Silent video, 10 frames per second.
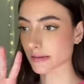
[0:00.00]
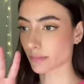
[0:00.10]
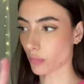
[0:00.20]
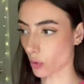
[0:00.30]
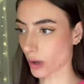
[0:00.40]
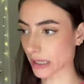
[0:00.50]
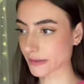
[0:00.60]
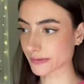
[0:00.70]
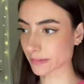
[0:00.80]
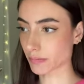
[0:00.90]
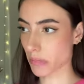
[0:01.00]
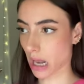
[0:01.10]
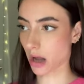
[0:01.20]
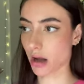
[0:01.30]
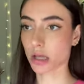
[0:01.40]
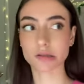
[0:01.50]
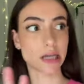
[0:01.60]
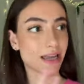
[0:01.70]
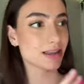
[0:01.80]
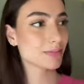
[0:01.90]
boys and men and
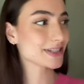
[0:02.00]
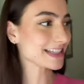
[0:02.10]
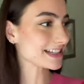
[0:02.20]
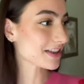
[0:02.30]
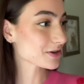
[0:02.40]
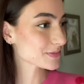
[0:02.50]
taking them to see Taylor